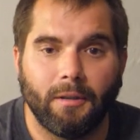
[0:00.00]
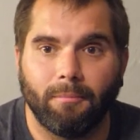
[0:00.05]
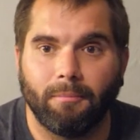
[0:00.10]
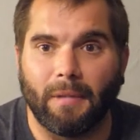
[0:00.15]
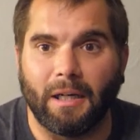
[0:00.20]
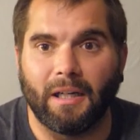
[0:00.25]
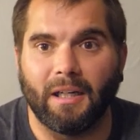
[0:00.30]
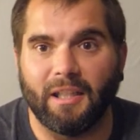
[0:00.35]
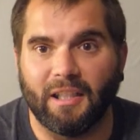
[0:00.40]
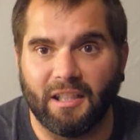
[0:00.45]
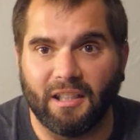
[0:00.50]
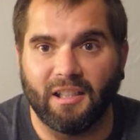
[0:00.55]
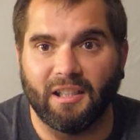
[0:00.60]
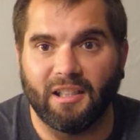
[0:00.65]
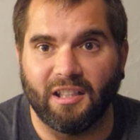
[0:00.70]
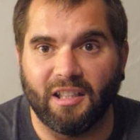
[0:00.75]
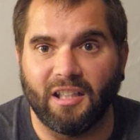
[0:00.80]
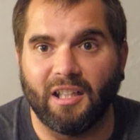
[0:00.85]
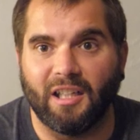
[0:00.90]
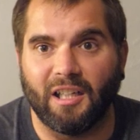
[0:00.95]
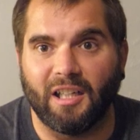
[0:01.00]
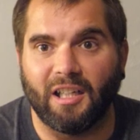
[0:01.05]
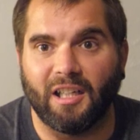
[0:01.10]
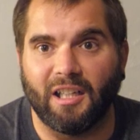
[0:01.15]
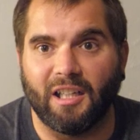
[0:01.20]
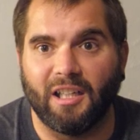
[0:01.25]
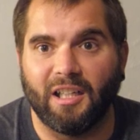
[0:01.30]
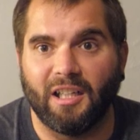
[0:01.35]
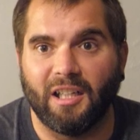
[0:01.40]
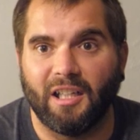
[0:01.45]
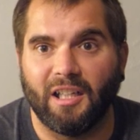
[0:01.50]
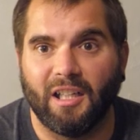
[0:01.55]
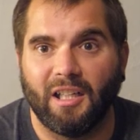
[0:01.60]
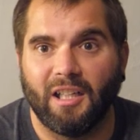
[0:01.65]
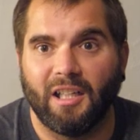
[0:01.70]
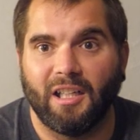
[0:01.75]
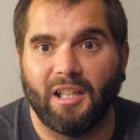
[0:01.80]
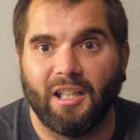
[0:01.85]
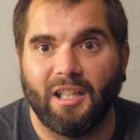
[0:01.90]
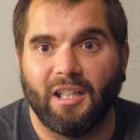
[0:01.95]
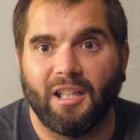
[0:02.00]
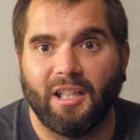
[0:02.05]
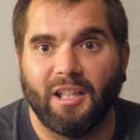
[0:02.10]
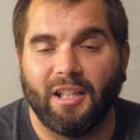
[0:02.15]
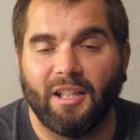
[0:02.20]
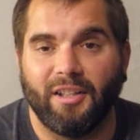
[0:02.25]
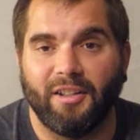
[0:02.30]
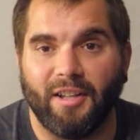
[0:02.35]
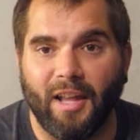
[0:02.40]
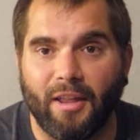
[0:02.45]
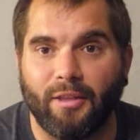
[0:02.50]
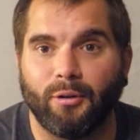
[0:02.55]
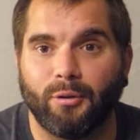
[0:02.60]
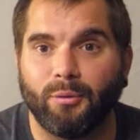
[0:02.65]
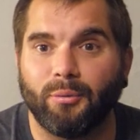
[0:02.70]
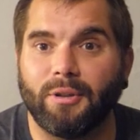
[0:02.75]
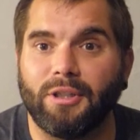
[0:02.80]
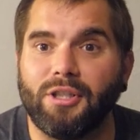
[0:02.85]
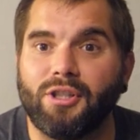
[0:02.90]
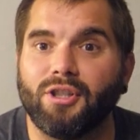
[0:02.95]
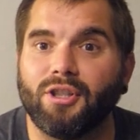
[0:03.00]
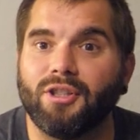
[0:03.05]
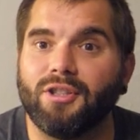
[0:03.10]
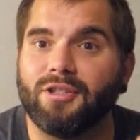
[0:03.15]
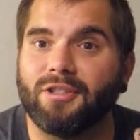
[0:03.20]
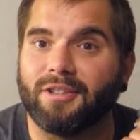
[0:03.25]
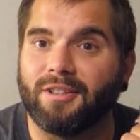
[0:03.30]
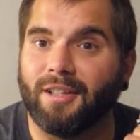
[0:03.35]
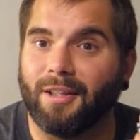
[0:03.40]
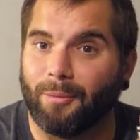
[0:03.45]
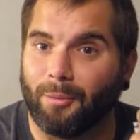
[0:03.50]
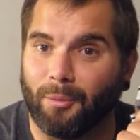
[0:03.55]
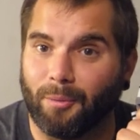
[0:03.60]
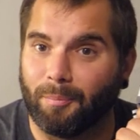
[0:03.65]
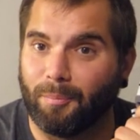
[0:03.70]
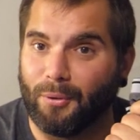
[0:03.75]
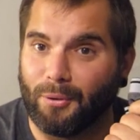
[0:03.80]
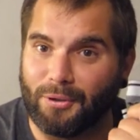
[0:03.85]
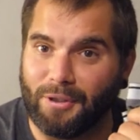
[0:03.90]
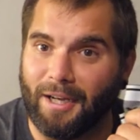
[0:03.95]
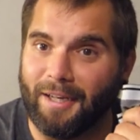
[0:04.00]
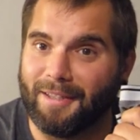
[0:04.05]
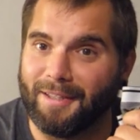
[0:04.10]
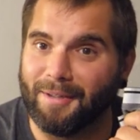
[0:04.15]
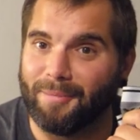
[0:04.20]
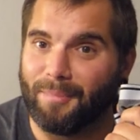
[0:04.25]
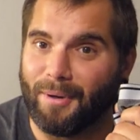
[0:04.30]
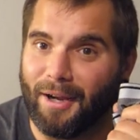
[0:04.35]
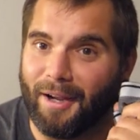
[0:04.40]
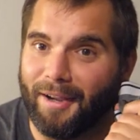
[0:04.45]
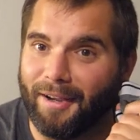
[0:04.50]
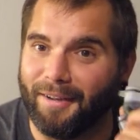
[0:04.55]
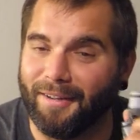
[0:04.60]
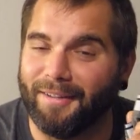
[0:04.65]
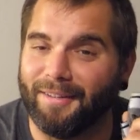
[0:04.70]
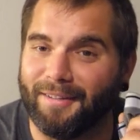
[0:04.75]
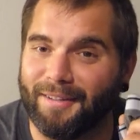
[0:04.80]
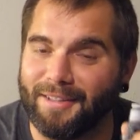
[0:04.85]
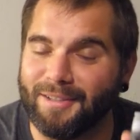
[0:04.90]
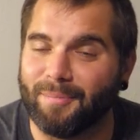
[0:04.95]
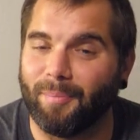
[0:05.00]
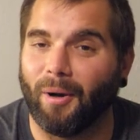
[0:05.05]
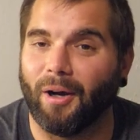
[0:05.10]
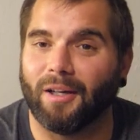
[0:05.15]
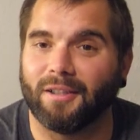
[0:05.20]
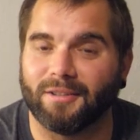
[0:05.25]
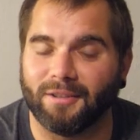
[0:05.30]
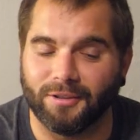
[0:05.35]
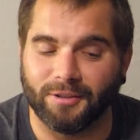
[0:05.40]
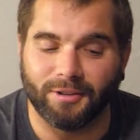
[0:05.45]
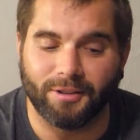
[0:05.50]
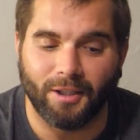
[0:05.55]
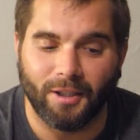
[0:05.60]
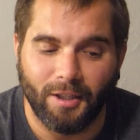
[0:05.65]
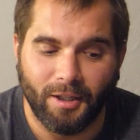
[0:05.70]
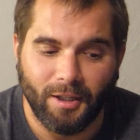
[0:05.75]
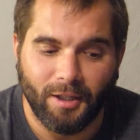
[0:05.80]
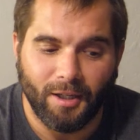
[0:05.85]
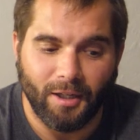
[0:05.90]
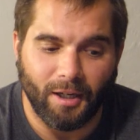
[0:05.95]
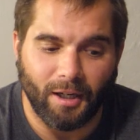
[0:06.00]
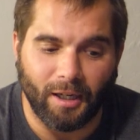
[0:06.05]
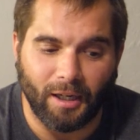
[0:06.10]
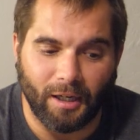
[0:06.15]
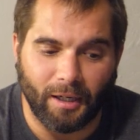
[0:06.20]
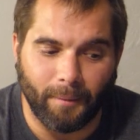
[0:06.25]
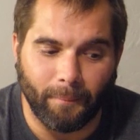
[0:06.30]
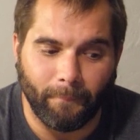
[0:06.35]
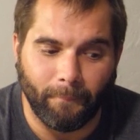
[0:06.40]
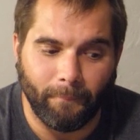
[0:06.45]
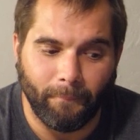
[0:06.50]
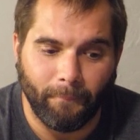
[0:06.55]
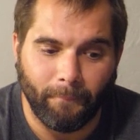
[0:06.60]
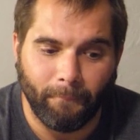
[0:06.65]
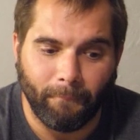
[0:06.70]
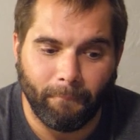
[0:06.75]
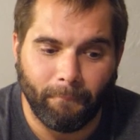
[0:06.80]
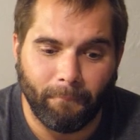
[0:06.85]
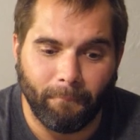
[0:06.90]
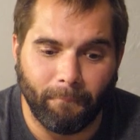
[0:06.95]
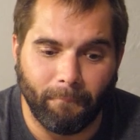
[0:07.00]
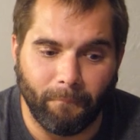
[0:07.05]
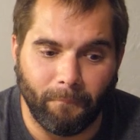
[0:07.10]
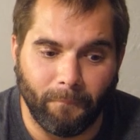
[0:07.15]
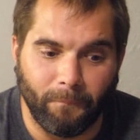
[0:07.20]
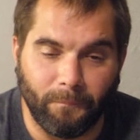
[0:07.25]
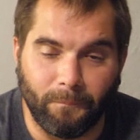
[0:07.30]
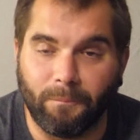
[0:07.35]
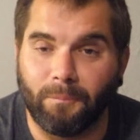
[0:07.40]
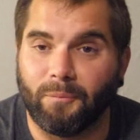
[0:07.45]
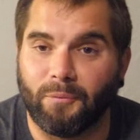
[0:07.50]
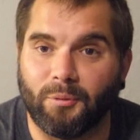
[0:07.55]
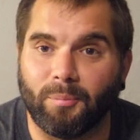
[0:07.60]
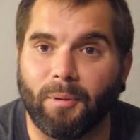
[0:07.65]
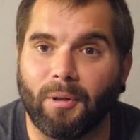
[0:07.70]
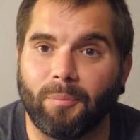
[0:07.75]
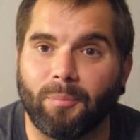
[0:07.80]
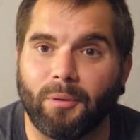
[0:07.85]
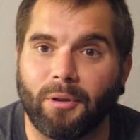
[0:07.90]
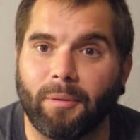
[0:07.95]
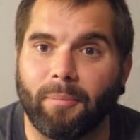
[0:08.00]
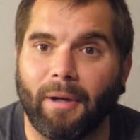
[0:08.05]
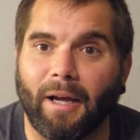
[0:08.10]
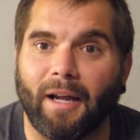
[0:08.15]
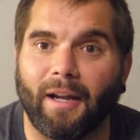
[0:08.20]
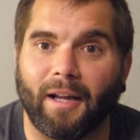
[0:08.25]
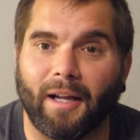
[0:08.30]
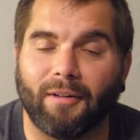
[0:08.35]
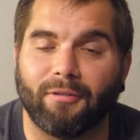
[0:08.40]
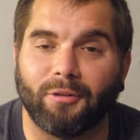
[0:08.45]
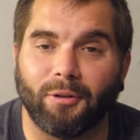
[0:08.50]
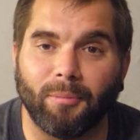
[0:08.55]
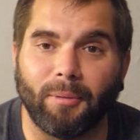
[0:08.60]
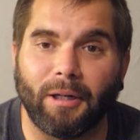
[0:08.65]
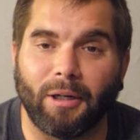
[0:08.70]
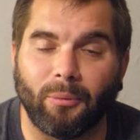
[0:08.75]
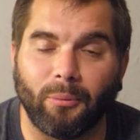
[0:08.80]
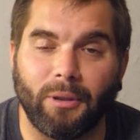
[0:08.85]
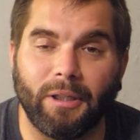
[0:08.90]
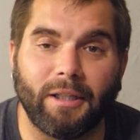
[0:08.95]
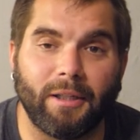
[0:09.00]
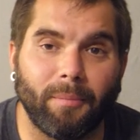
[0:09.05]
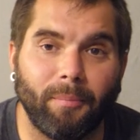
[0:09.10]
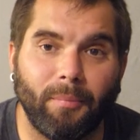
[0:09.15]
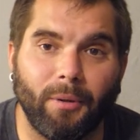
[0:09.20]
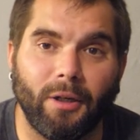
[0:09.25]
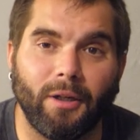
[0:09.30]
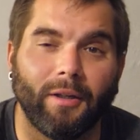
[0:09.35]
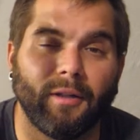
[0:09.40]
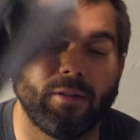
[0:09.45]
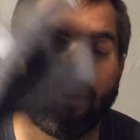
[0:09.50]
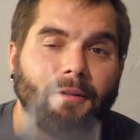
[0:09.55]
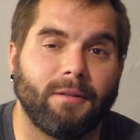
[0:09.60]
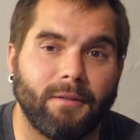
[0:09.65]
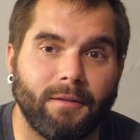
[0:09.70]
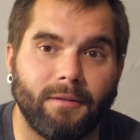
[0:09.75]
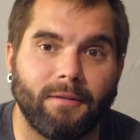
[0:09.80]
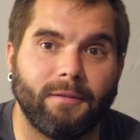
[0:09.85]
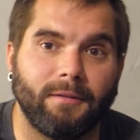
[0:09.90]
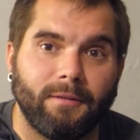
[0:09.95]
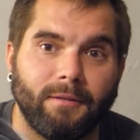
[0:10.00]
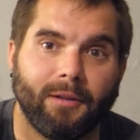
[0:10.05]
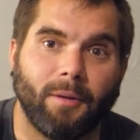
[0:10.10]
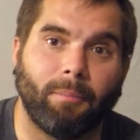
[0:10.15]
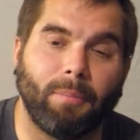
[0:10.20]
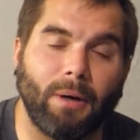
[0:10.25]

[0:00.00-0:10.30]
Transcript: My uh, nether regions that were protected by these boxers um, smelled pretty bad after about a week, but the